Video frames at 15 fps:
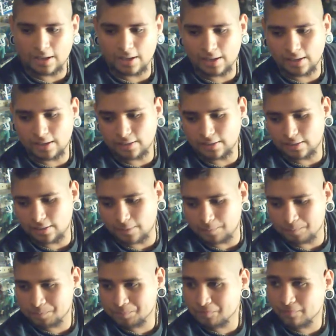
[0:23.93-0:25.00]
And
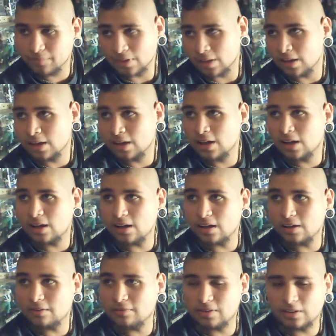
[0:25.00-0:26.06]

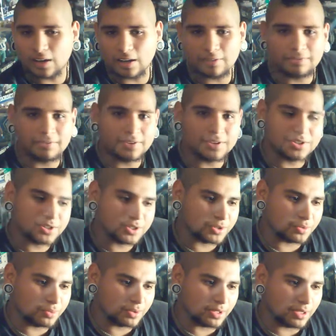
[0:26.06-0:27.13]
I
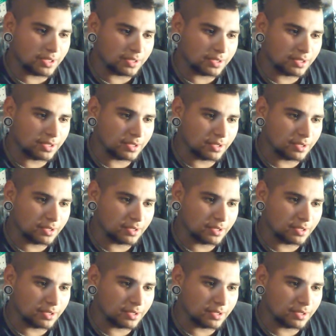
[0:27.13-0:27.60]
fish with